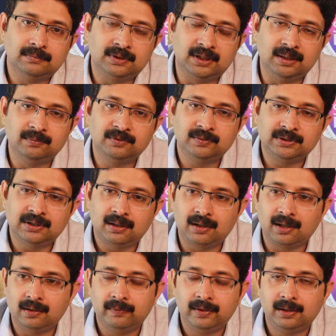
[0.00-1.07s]
themes which are
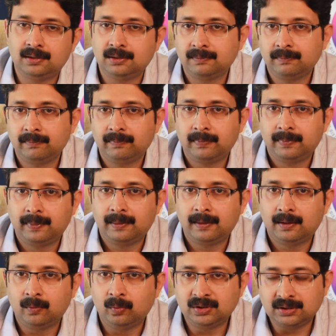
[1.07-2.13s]
relevant,
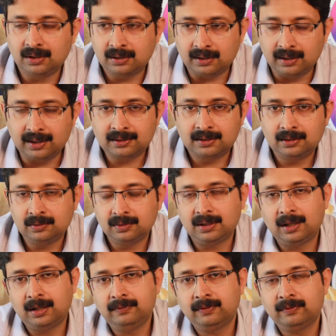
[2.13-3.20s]
which are connected to the
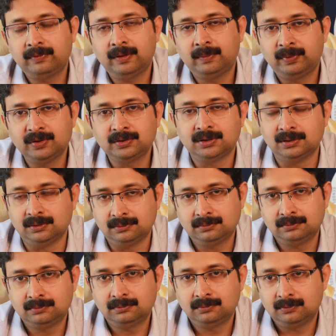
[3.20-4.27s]
life of a person,
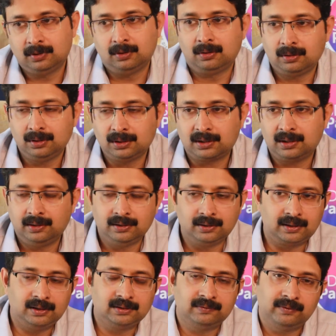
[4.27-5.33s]
or in the
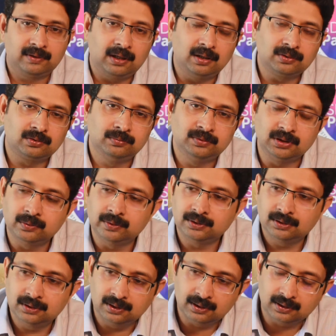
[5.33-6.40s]
case of a classroom
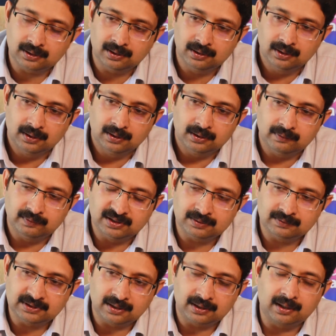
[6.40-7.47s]
situation,
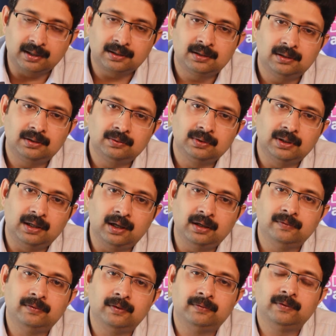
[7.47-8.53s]
which are connected to the
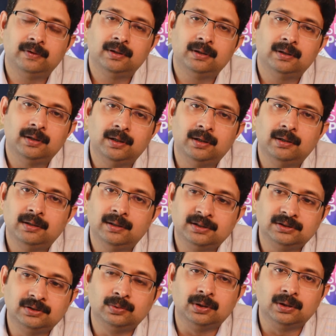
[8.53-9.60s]
life of a
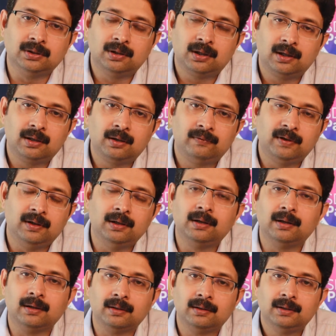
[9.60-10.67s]
student or of a
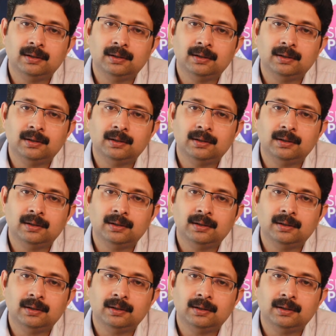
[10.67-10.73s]
learner,